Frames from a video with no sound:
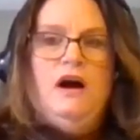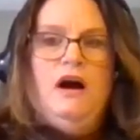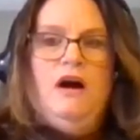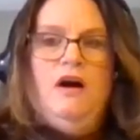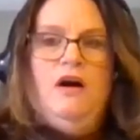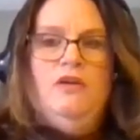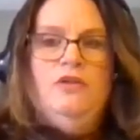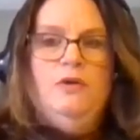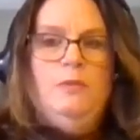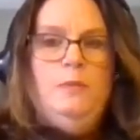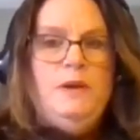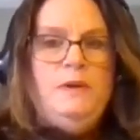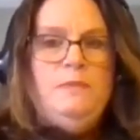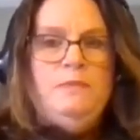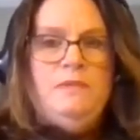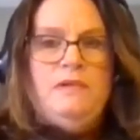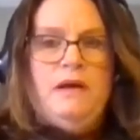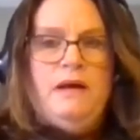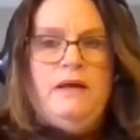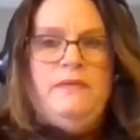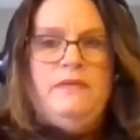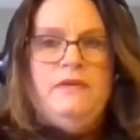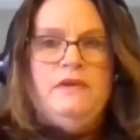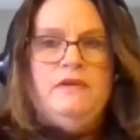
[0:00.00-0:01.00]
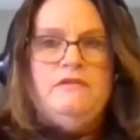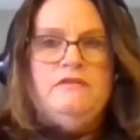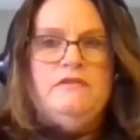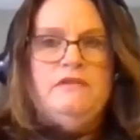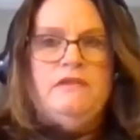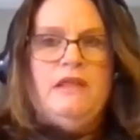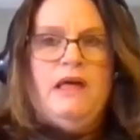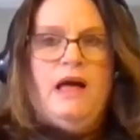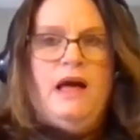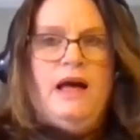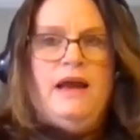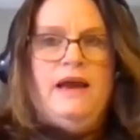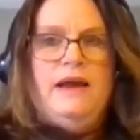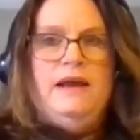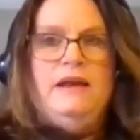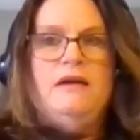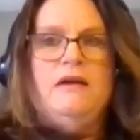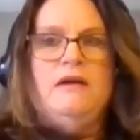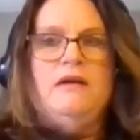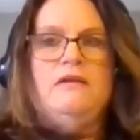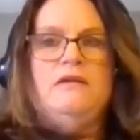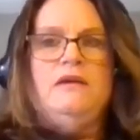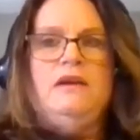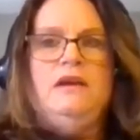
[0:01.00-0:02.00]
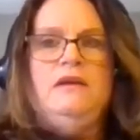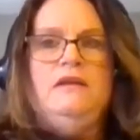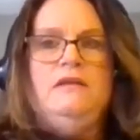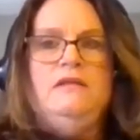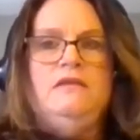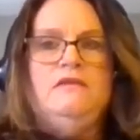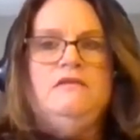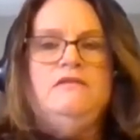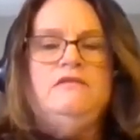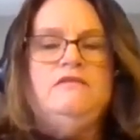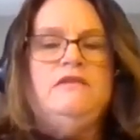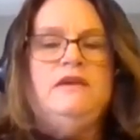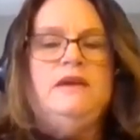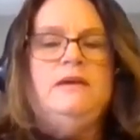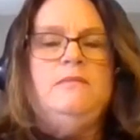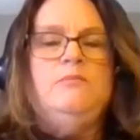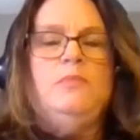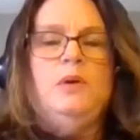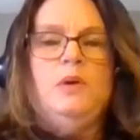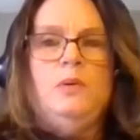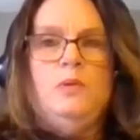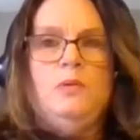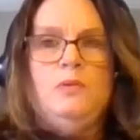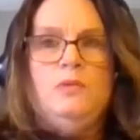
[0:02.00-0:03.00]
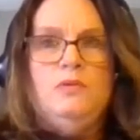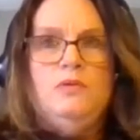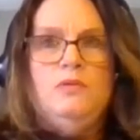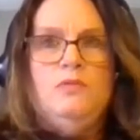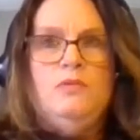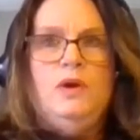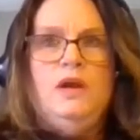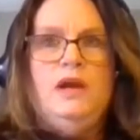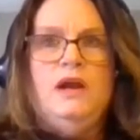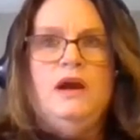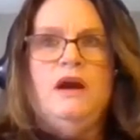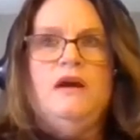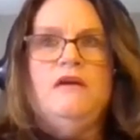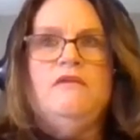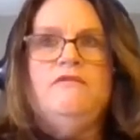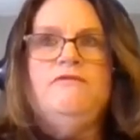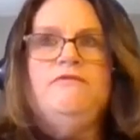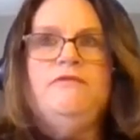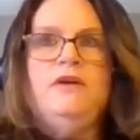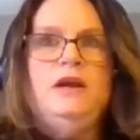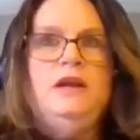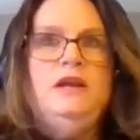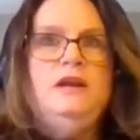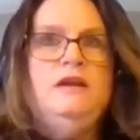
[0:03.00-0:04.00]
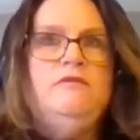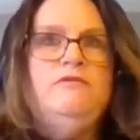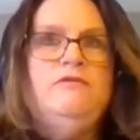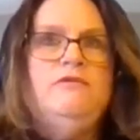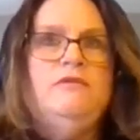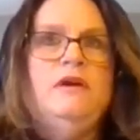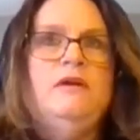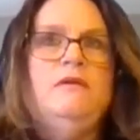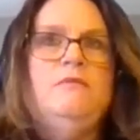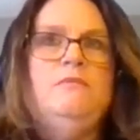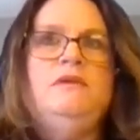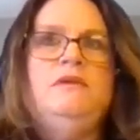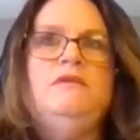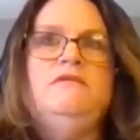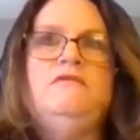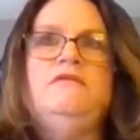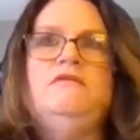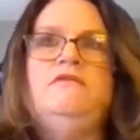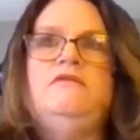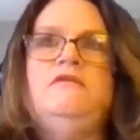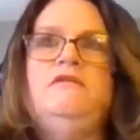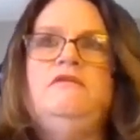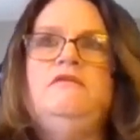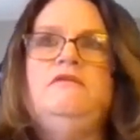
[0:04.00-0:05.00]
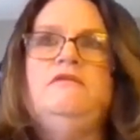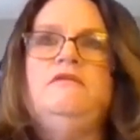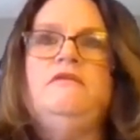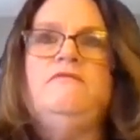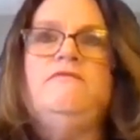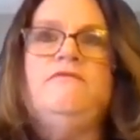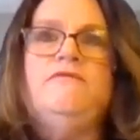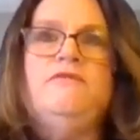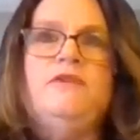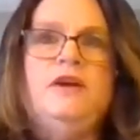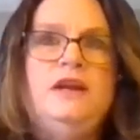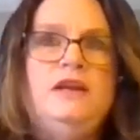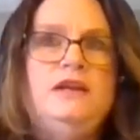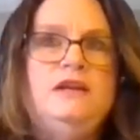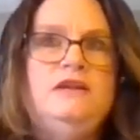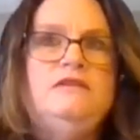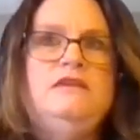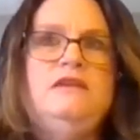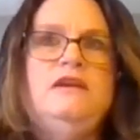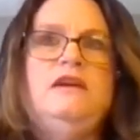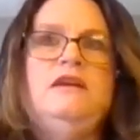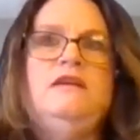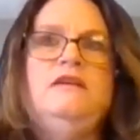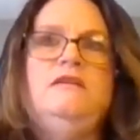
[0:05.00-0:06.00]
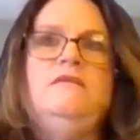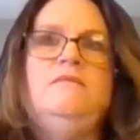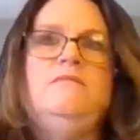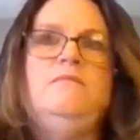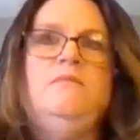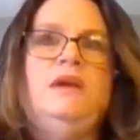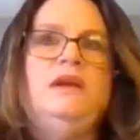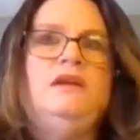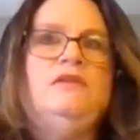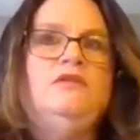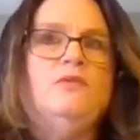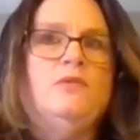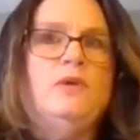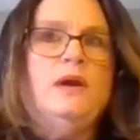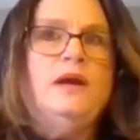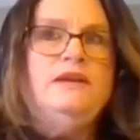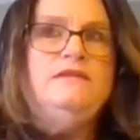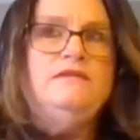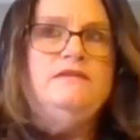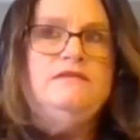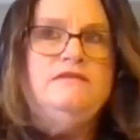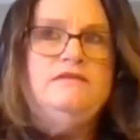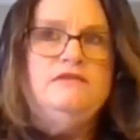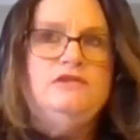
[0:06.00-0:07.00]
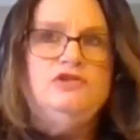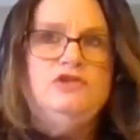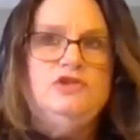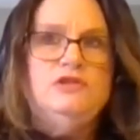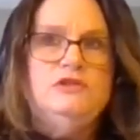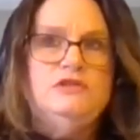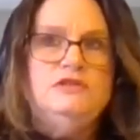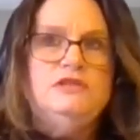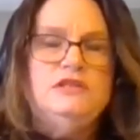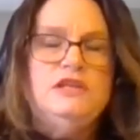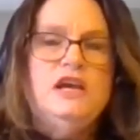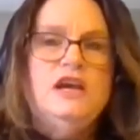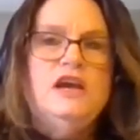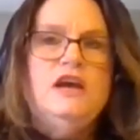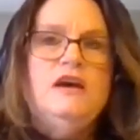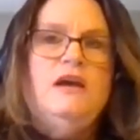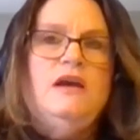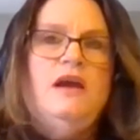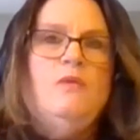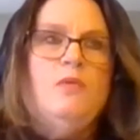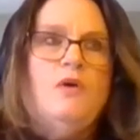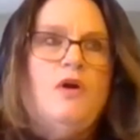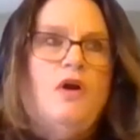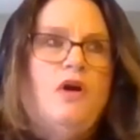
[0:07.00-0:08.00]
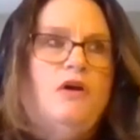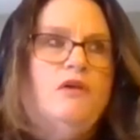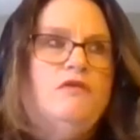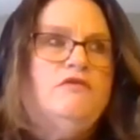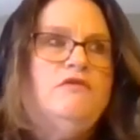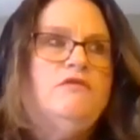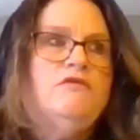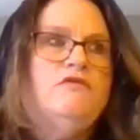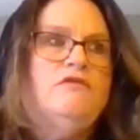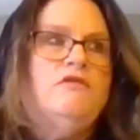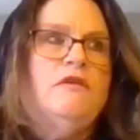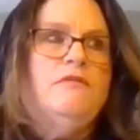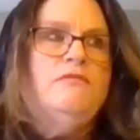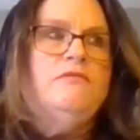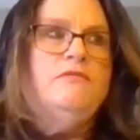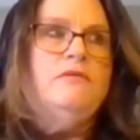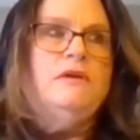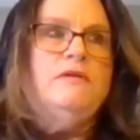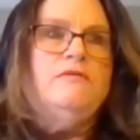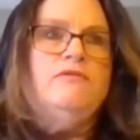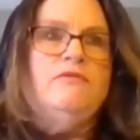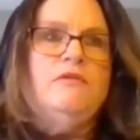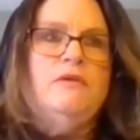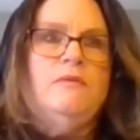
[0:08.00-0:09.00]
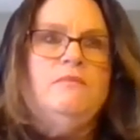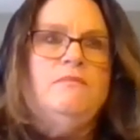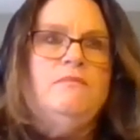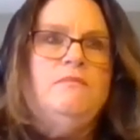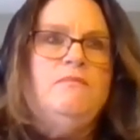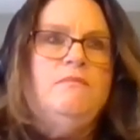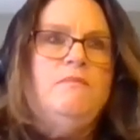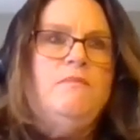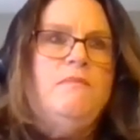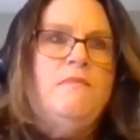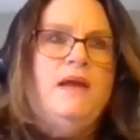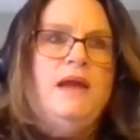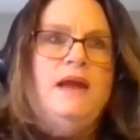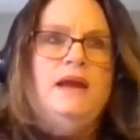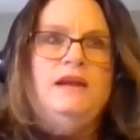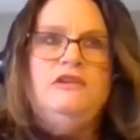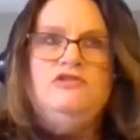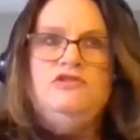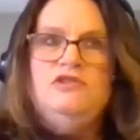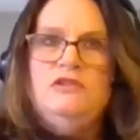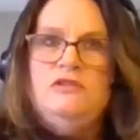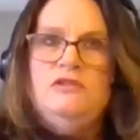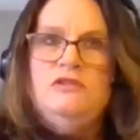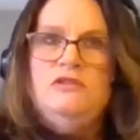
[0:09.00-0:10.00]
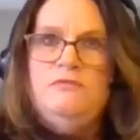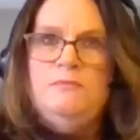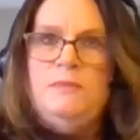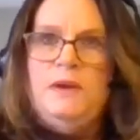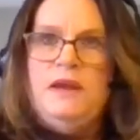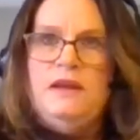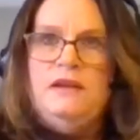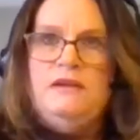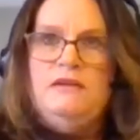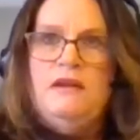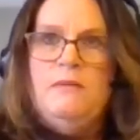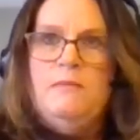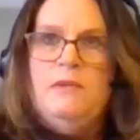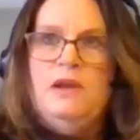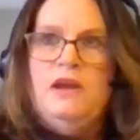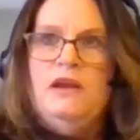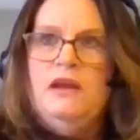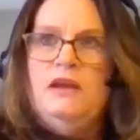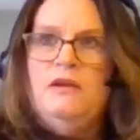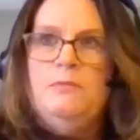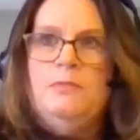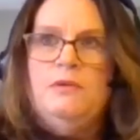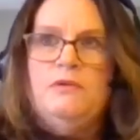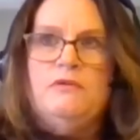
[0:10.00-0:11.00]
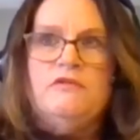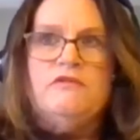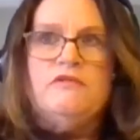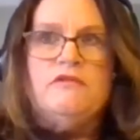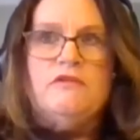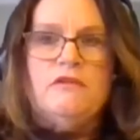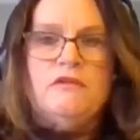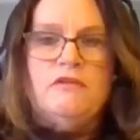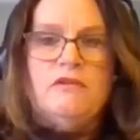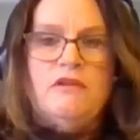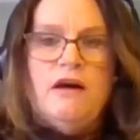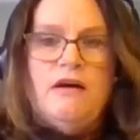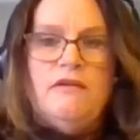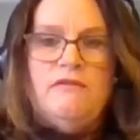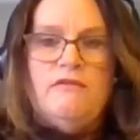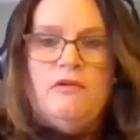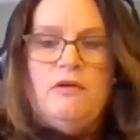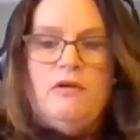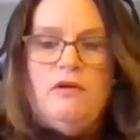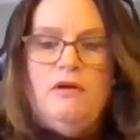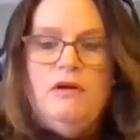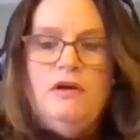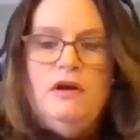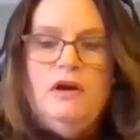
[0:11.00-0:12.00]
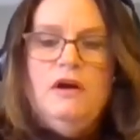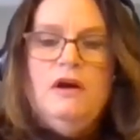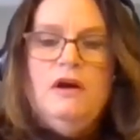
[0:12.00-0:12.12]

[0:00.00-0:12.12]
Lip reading: All the people on this line are in the same boat. We are fighting for our businesses and fighting to make the right decisions. And we're also suffering from managing this pandemic at a personal level.